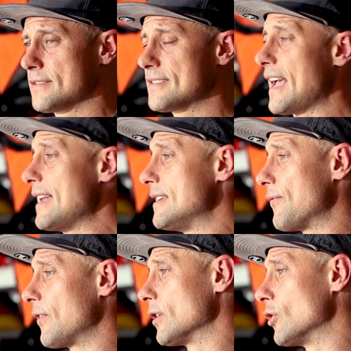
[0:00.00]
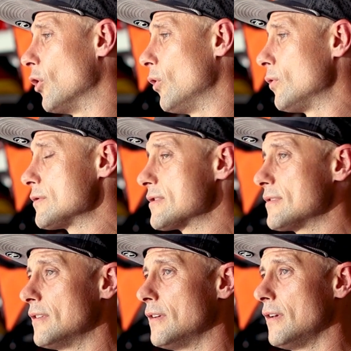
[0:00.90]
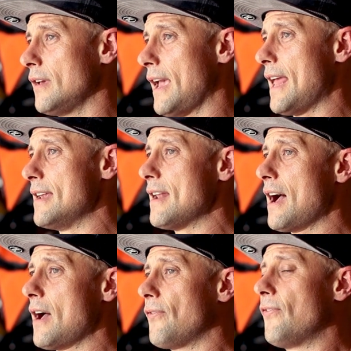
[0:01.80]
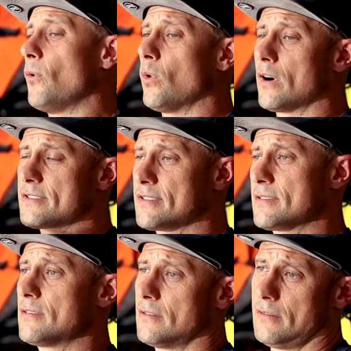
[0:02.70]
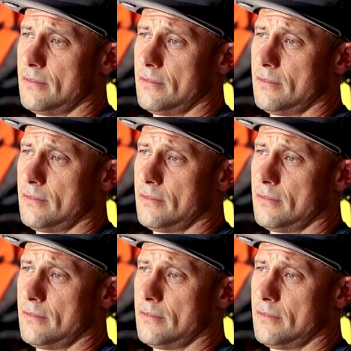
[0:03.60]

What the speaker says: Set different goals and not force